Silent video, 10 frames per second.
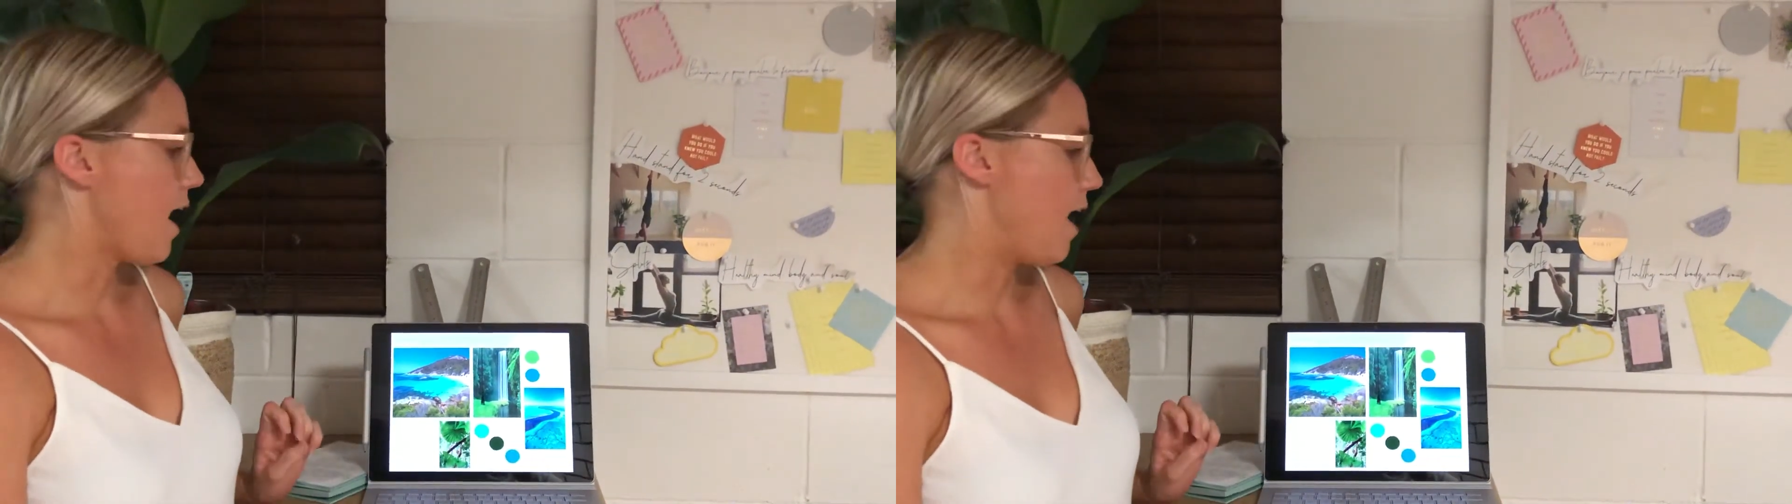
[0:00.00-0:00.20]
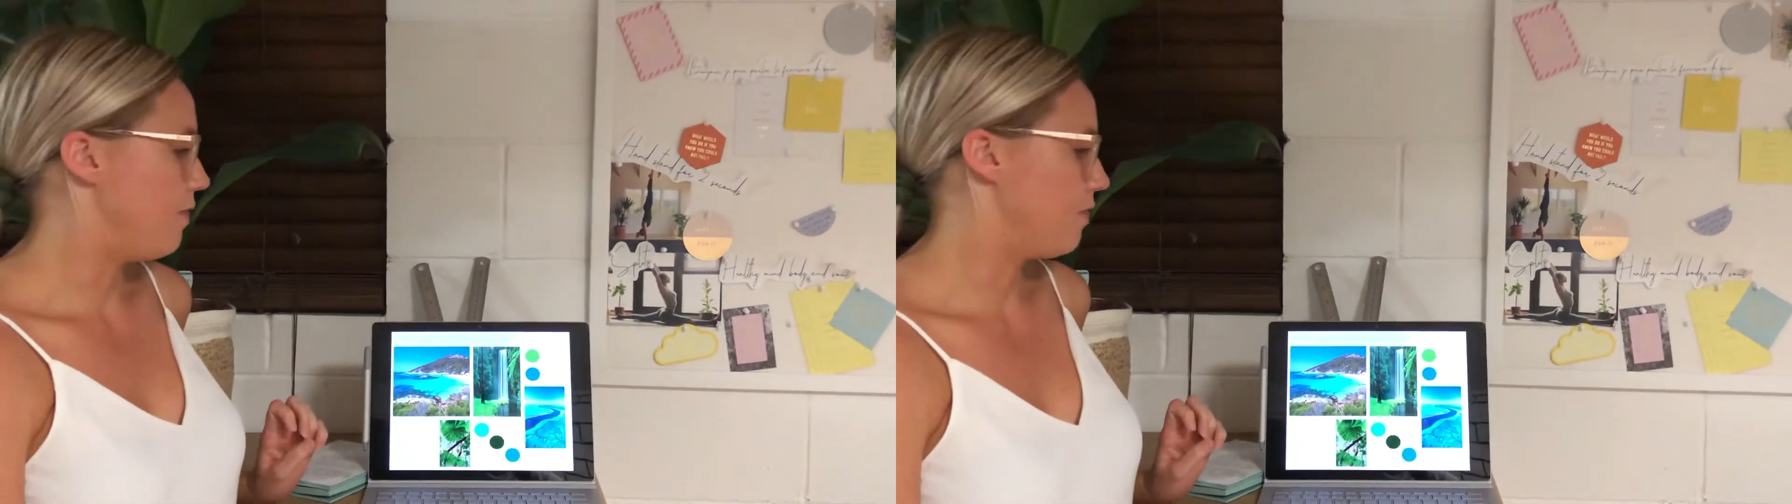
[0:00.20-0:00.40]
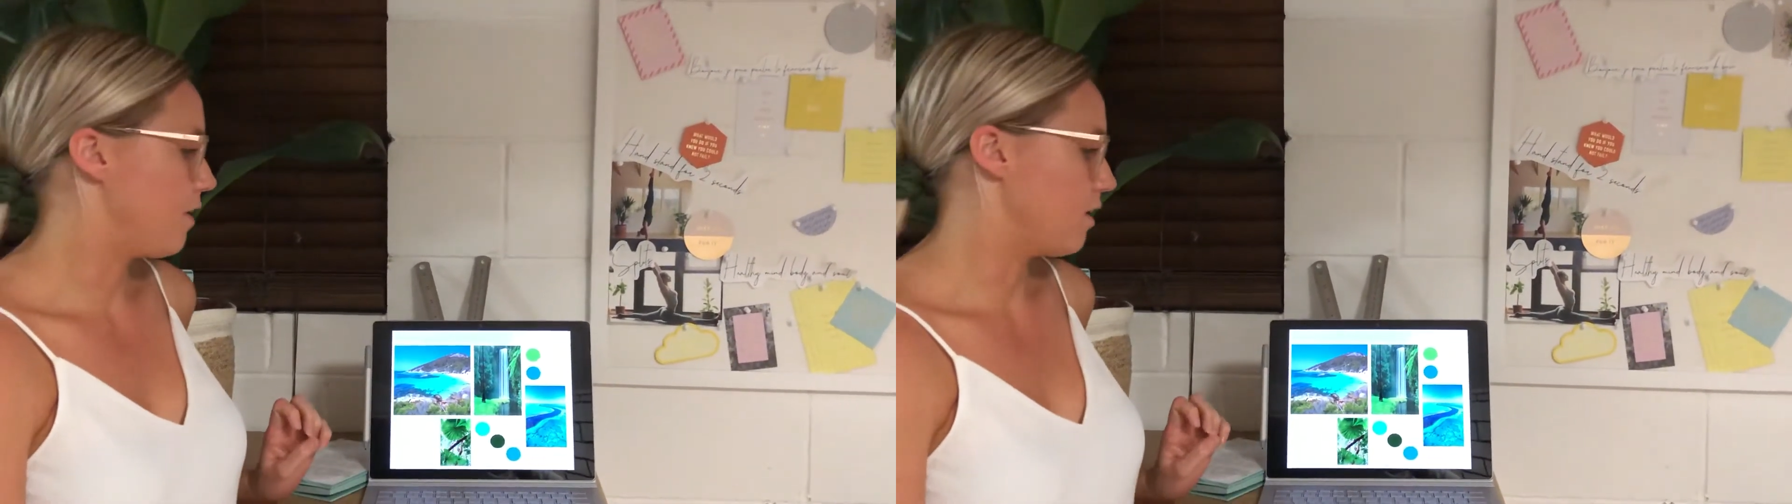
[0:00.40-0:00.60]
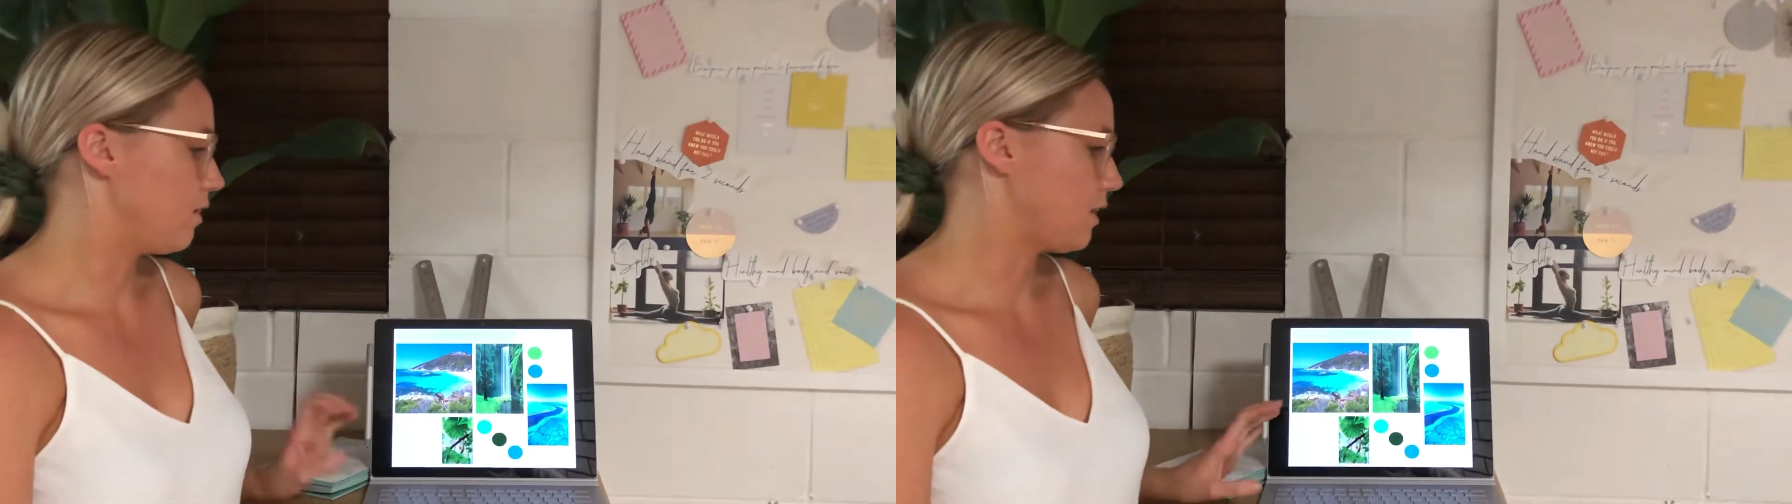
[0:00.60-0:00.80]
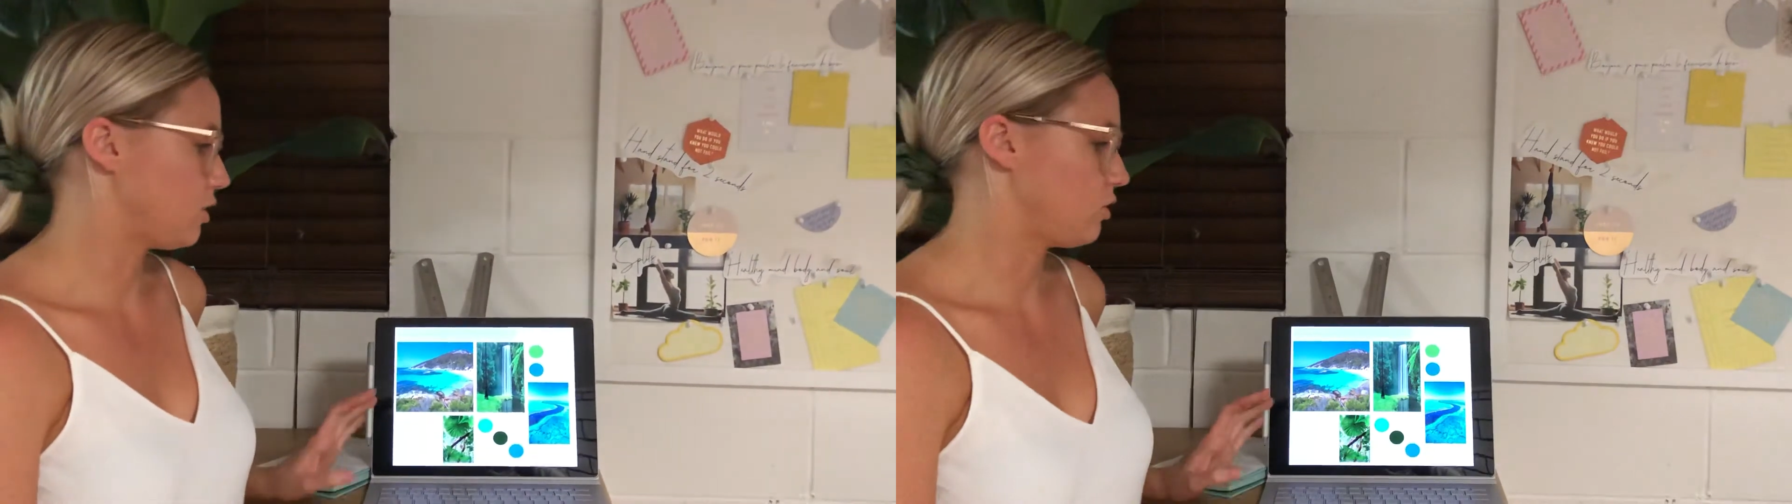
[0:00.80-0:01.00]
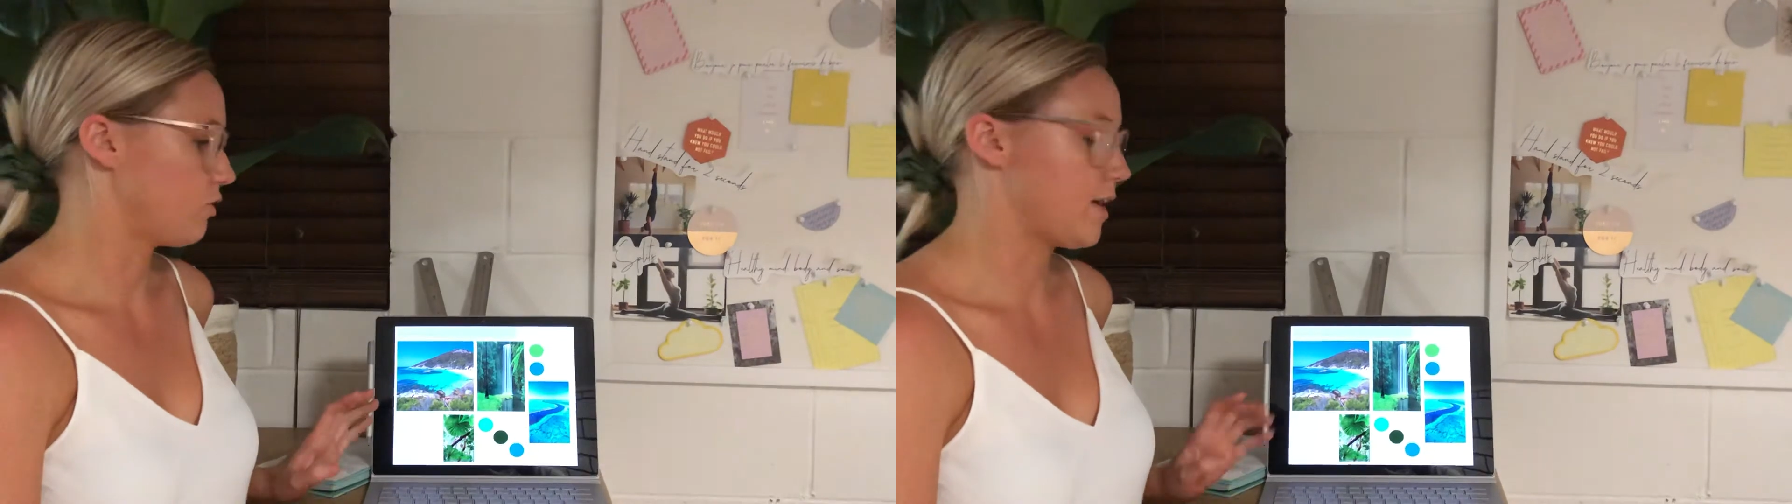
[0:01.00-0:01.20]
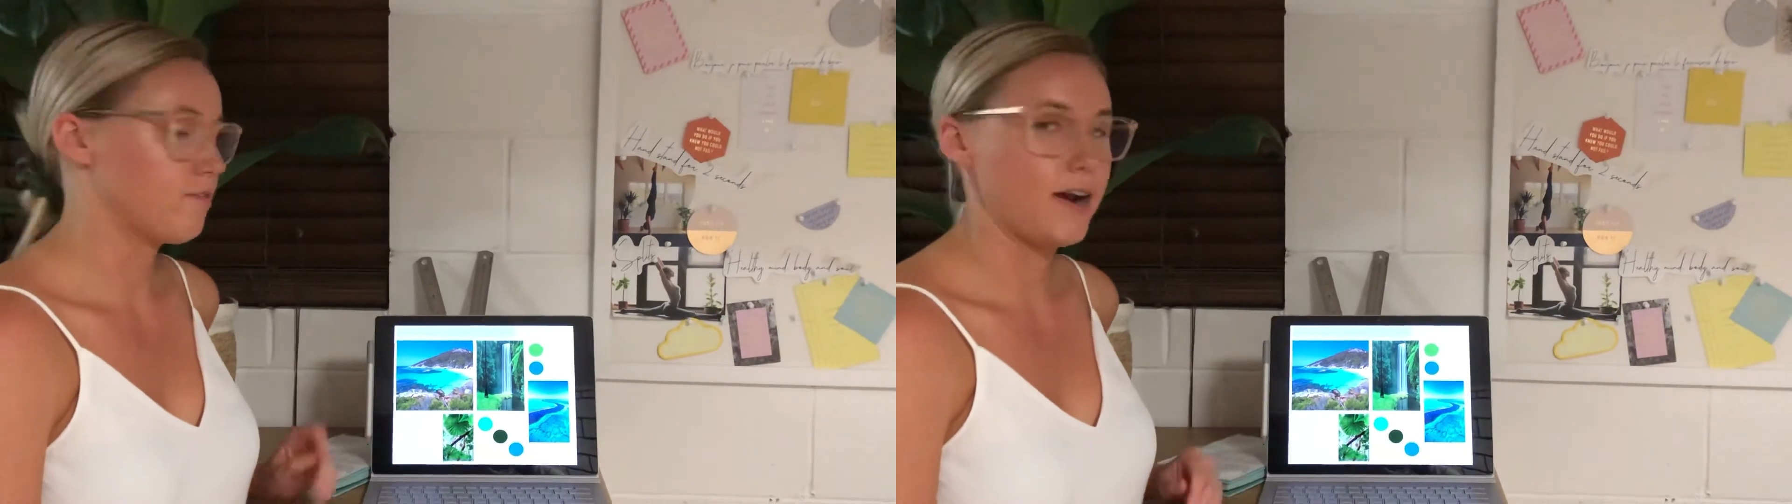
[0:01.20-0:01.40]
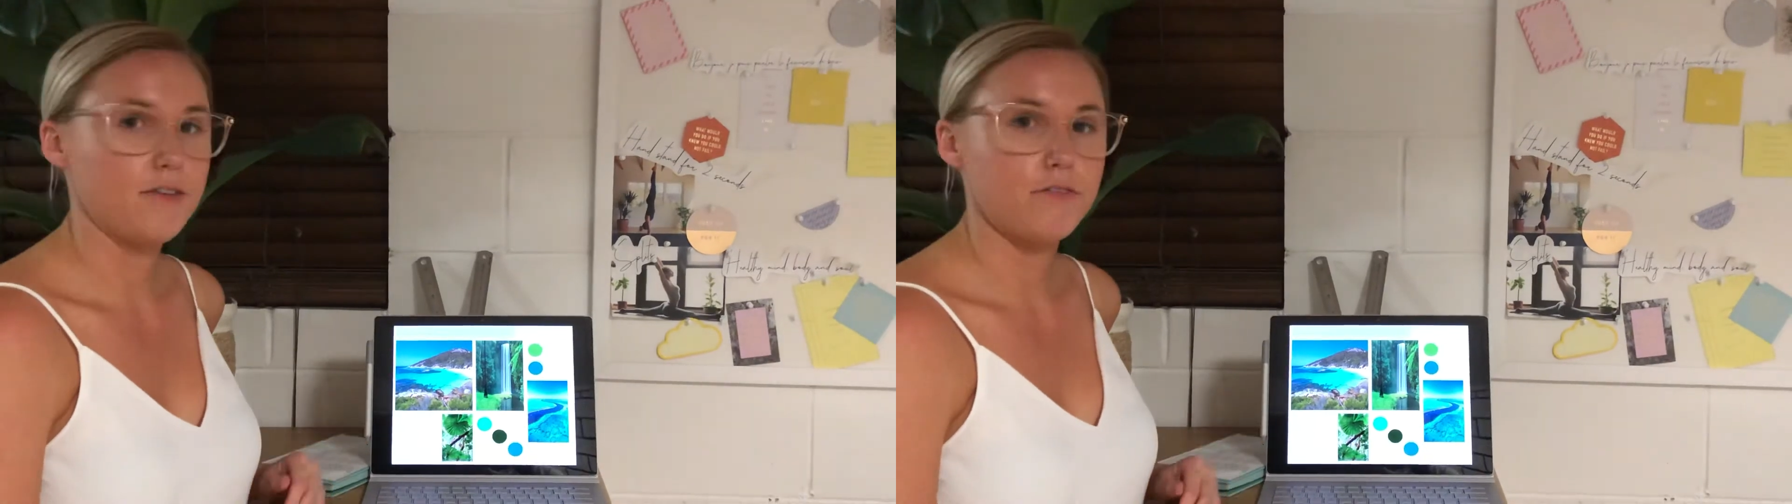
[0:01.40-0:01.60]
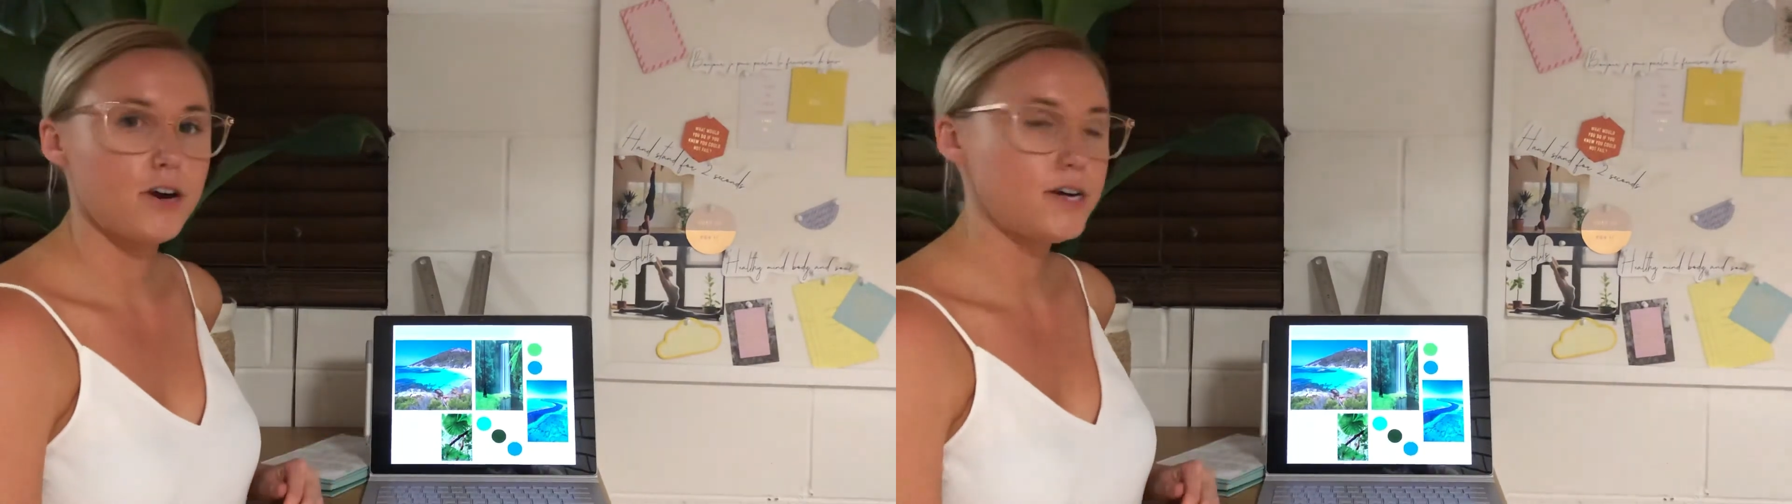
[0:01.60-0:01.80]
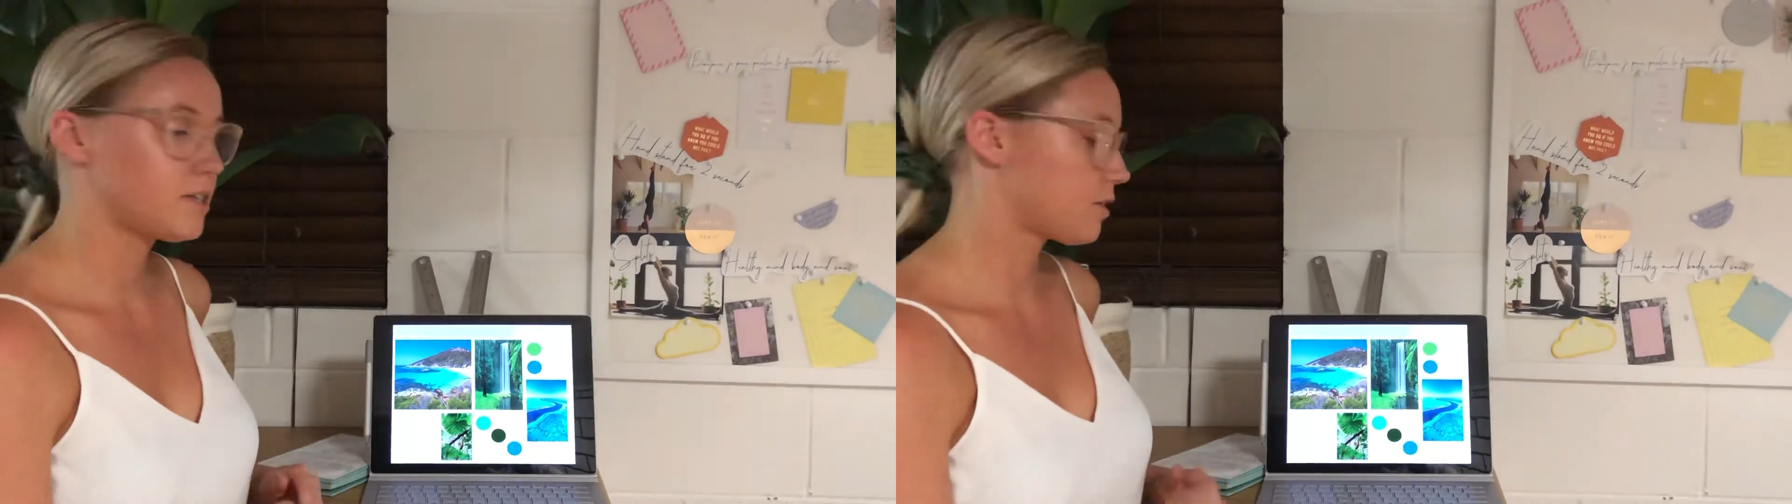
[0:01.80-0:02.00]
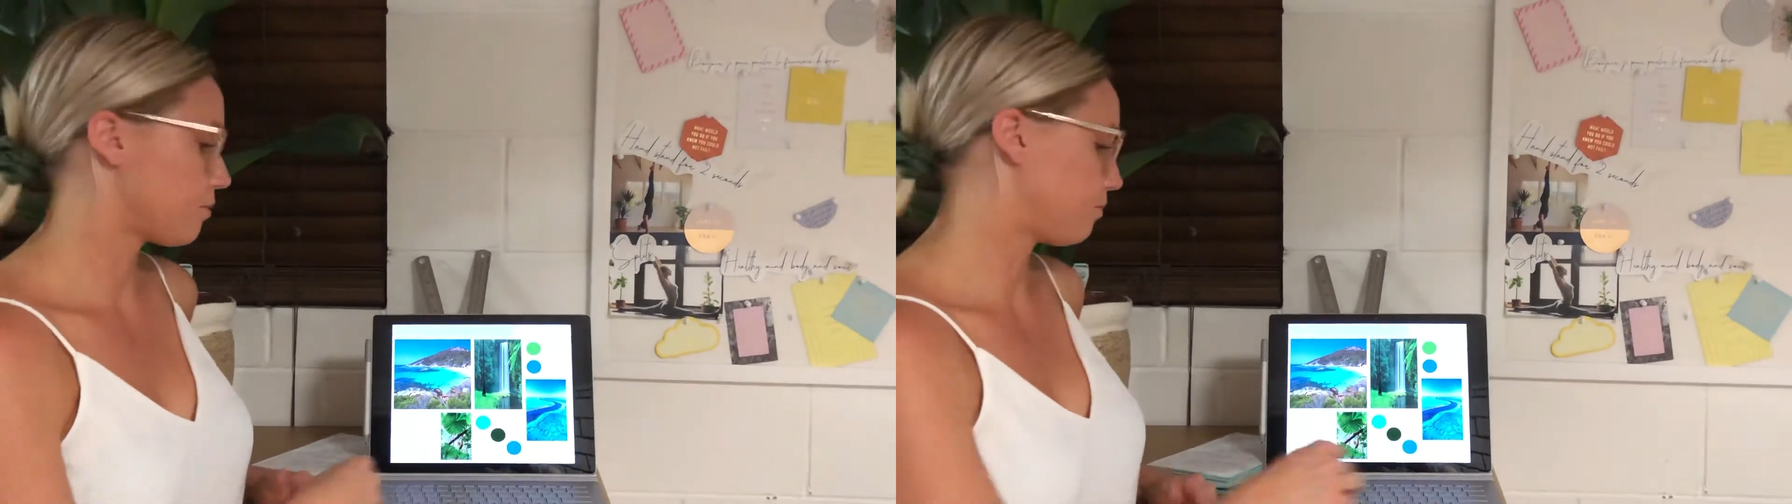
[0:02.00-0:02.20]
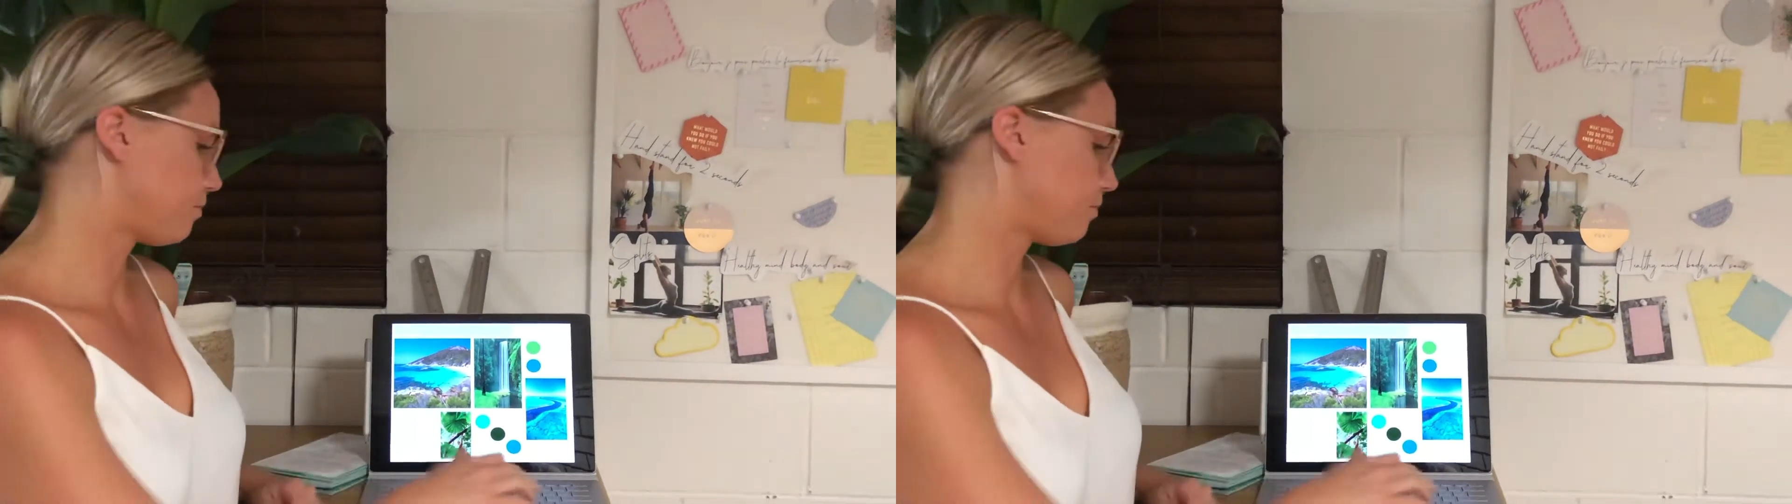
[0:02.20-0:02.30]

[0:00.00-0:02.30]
and the luscious green rainforests.